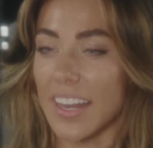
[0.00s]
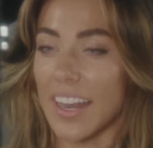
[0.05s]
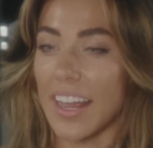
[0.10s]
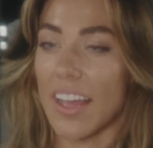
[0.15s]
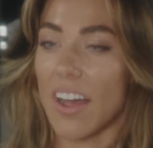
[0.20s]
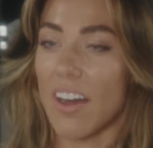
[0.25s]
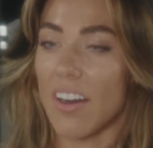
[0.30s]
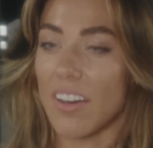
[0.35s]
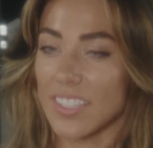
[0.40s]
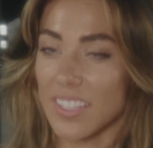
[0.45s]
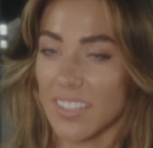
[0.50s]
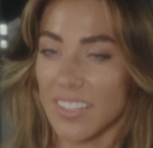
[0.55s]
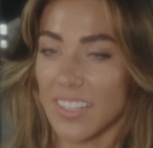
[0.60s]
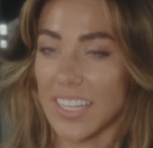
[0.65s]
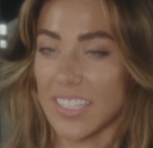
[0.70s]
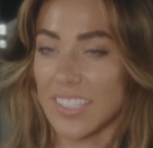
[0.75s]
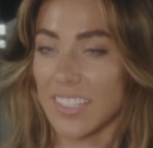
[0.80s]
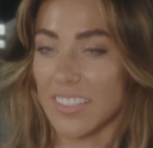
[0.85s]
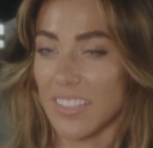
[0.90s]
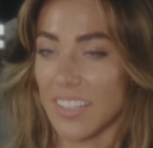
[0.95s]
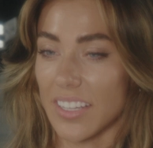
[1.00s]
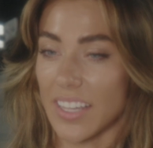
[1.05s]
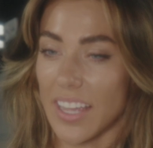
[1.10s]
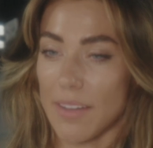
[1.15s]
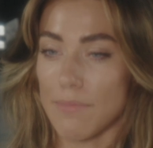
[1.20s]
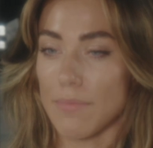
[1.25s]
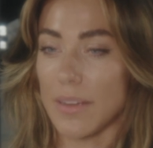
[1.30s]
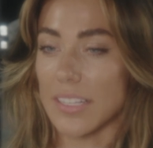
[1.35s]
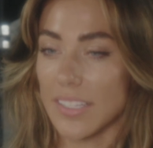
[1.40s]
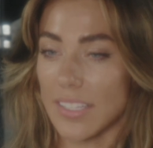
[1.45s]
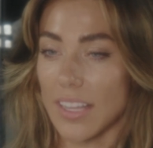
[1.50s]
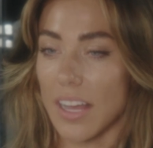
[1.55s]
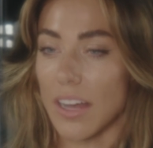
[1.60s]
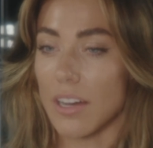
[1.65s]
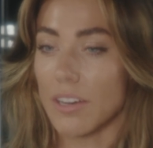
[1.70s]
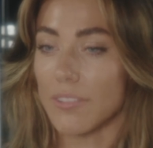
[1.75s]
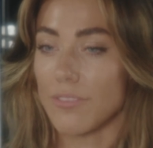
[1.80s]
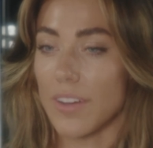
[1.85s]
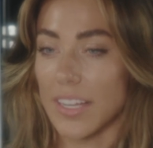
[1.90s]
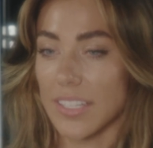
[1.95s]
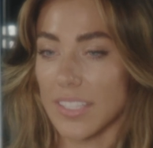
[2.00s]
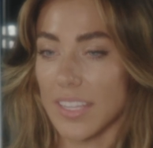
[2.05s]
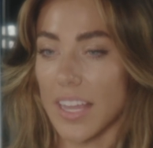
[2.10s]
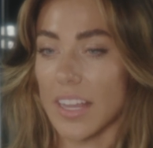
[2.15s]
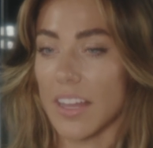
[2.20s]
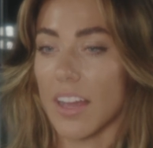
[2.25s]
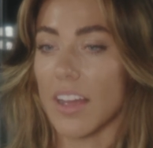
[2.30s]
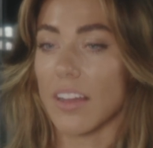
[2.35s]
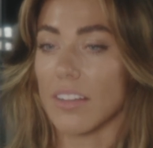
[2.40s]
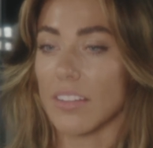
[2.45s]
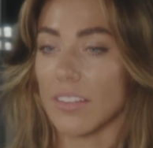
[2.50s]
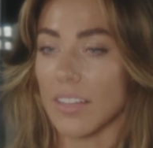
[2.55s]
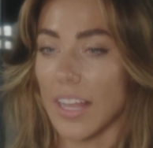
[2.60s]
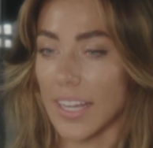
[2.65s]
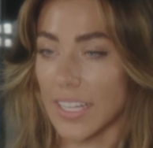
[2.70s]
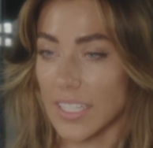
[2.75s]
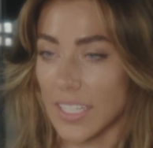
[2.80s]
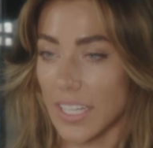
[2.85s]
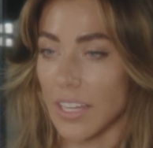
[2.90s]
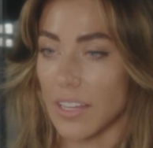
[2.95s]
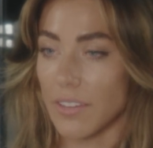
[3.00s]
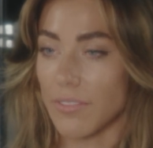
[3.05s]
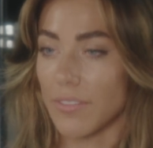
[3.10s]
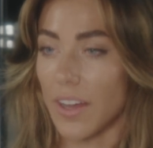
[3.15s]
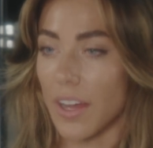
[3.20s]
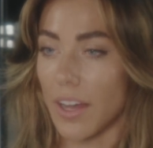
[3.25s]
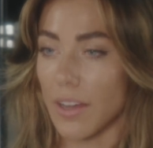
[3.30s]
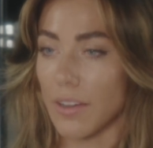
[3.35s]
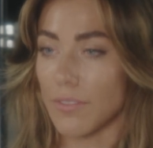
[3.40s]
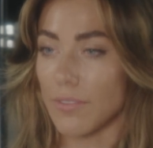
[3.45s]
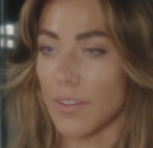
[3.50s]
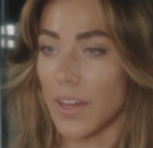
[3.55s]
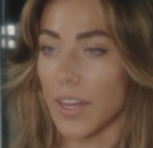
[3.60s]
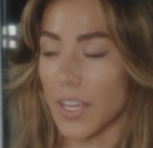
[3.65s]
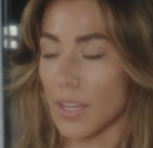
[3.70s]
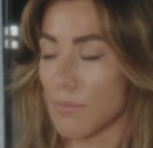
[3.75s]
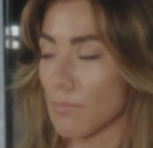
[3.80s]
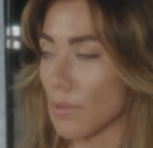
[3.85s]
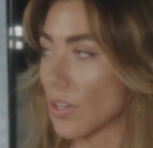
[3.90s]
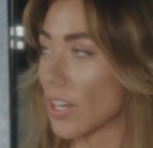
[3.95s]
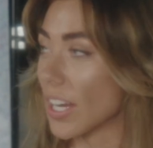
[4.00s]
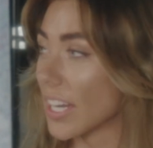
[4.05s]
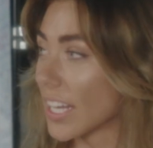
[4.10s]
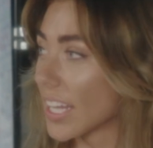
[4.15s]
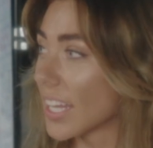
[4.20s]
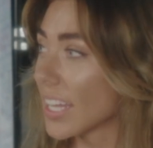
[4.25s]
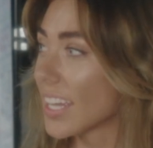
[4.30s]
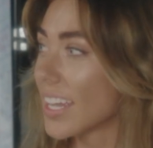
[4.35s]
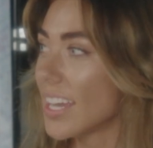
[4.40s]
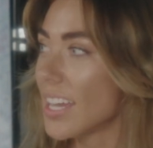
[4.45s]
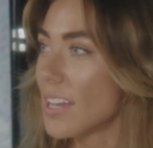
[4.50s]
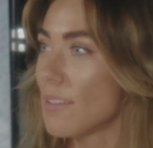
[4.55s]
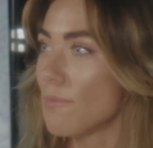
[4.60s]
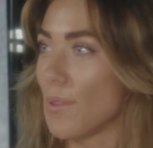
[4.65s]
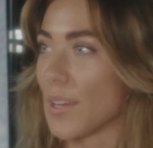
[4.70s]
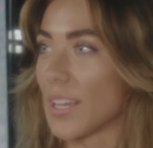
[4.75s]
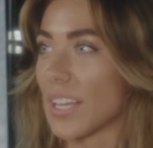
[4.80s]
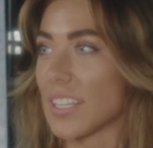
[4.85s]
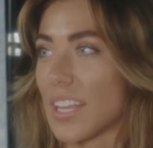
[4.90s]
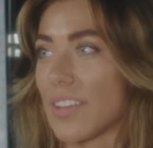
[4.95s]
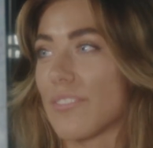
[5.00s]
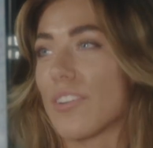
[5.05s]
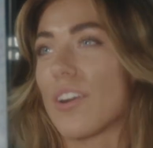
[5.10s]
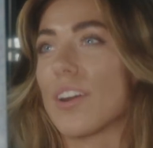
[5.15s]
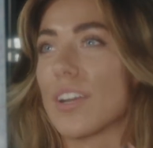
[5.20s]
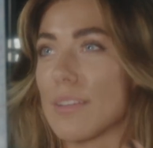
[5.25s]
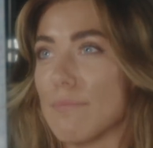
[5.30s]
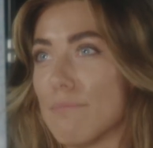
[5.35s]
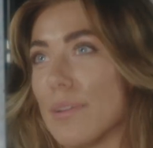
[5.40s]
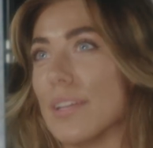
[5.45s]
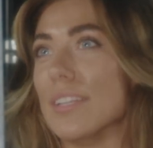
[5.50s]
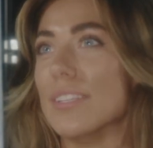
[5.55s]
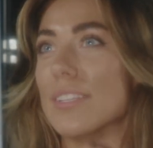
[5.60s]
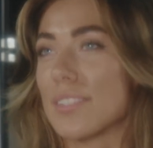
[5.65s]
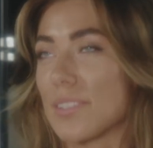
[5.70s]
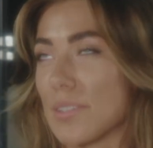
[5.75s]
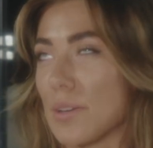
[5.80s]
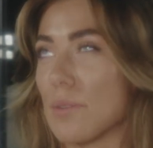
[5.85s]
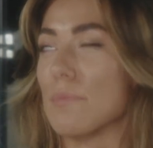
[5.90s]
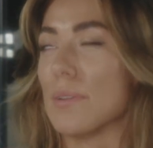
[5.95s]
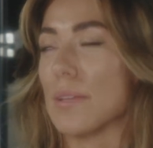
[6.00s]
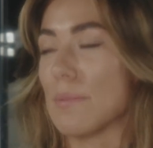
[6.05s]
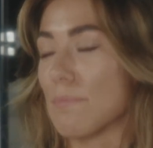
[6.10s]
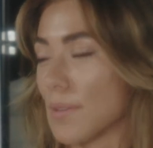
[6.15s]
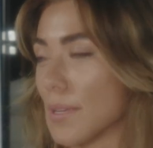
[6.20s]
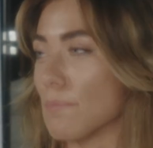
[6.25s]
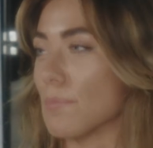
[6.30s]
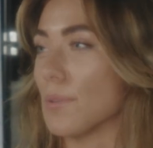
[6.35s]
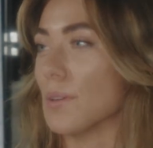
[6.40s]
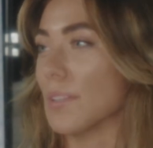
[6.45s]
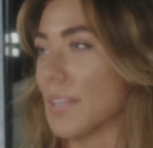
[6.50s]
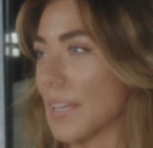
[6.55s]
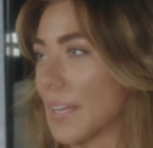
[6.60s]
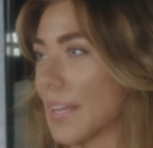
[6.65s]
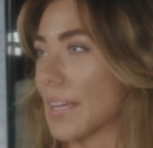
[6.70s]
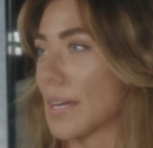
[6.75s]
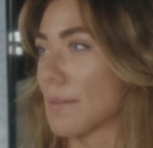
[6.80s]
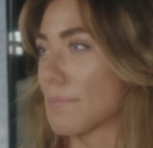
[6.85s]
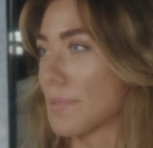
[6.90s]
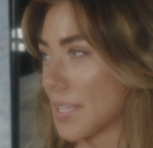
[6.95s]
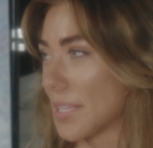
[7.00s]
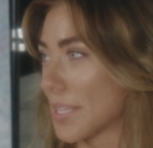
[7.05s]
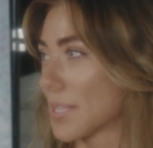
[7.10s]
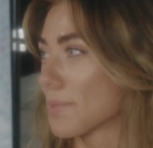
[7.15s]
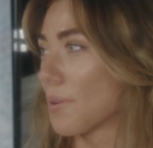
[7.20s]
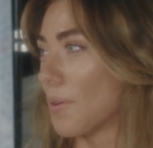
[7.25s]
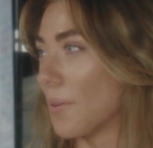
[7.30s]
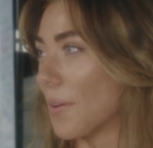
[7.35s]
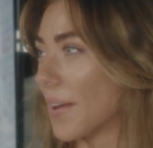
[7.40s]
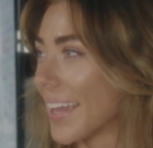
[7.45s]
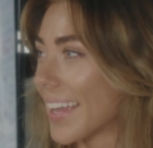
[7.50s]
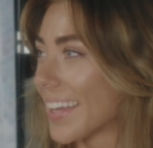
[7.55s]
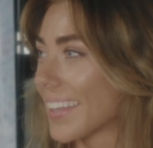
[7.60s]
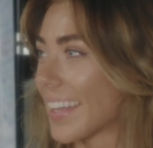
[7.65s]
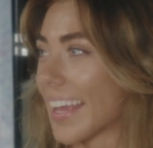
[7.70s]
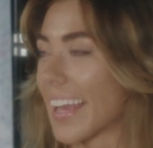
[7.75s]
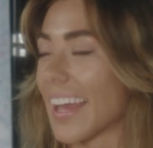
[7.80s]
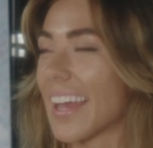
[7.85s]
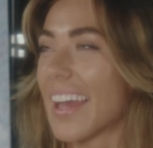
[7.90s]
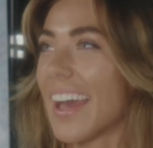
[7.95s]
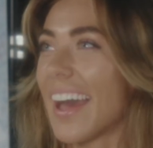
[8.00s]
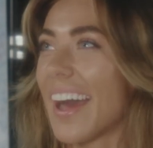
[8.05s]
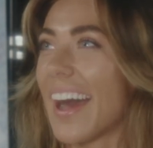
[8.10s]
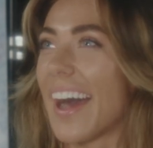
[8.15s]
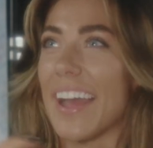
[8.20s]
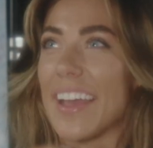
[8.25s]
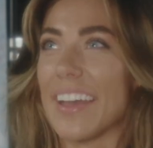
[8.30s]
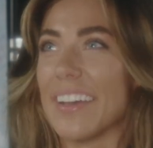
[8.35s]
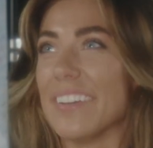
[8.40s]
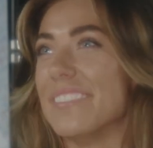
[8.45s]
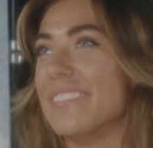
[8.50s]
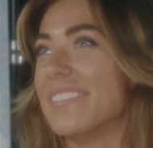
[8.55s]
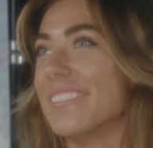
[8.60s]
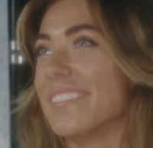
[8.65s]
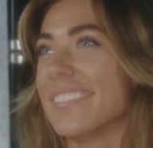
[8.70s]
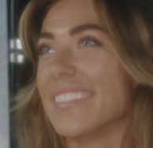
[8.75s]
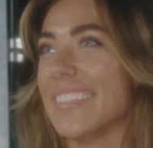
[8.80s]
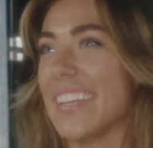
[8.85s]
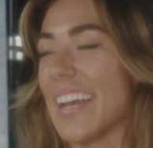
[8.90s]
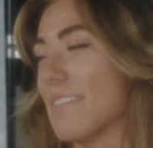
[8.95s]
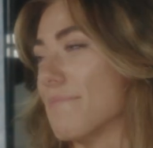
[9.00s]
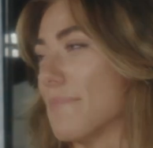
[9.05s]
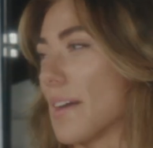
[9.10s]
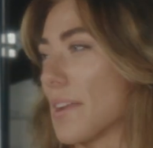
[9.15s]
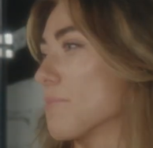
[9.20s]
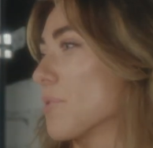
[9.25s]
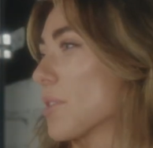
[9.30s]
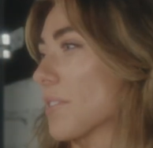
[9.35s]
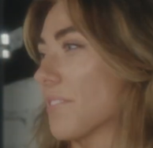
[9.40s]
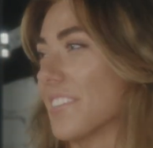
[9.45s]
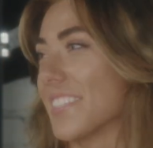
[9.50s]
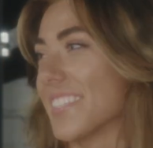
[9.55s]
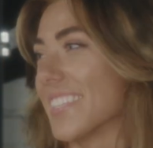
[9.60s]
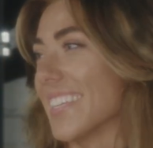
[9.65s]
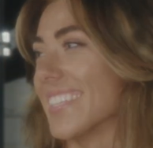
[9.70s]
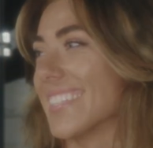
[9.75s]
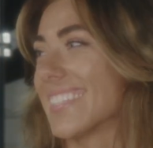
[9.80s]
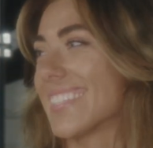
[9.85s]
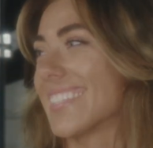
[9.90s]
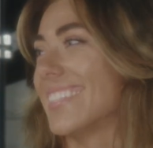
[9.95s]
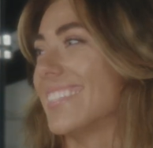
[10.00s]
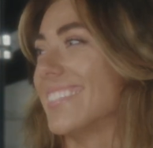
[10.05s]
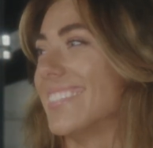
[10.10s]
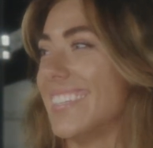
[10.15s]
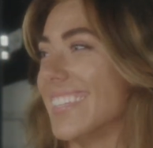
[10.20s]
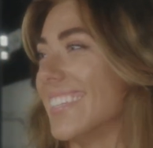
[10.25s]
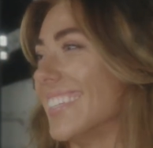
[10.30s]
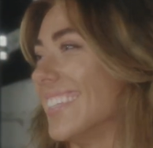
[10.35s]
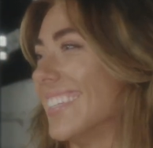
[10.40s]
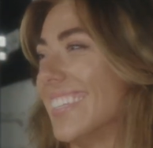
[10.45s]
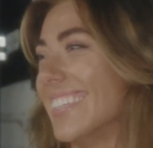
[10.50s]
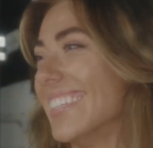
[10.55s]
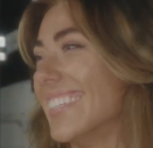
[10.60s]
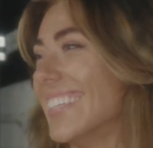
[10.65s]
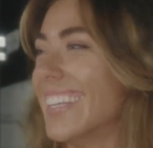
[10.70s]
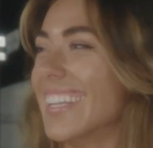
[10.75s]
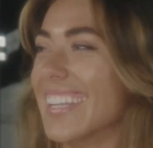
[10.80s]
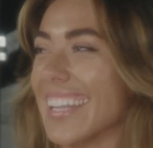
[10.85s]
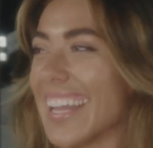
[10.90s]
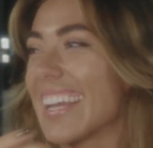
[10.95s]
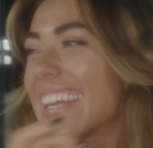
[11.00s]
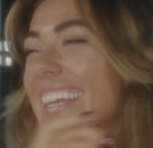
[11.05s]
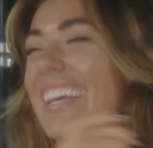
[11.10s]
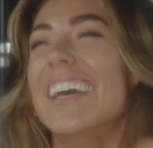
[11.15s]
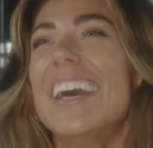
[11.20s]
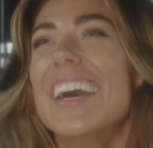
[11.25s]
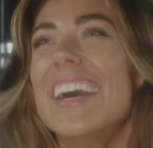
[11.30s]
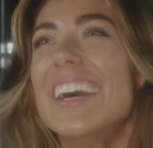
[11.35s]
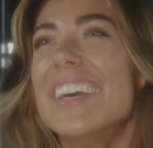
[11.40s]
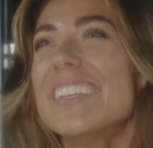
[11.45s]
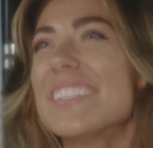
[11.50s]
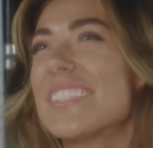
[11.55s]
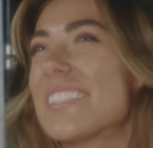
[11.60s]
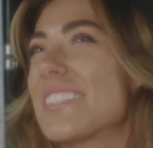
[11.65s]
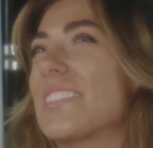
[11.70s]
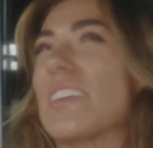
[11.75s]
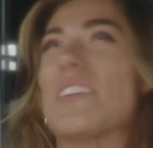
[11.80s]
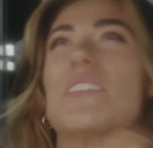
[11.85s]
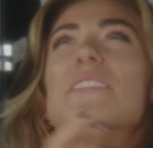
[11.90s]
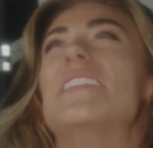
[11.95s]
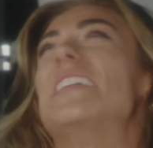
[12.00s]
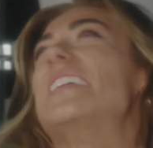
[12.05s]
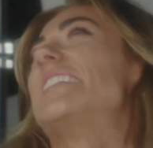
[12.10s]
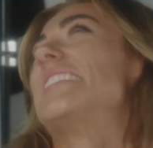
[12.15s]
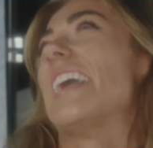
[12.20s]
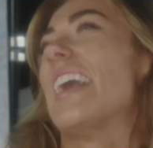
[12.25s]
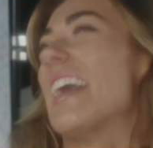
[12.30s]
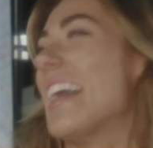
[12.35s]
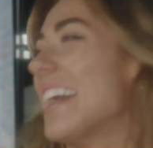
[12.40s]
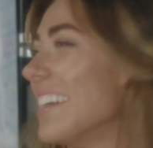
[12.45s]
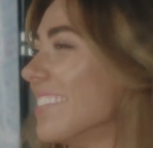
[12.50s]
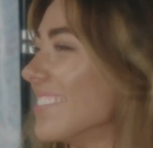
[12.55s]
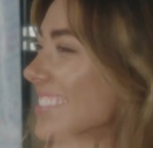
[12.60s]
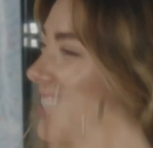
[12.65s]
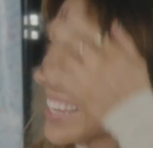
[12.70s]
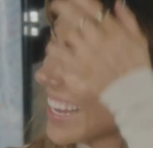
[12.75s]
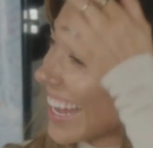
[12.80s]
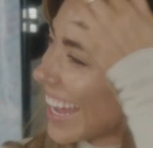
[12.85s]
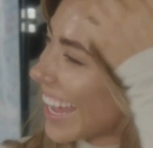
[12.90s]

And I also like to look at myself as like a collective of a community, because I've already been so many people leading this point. Like I have, Metamorphosis did like so many times.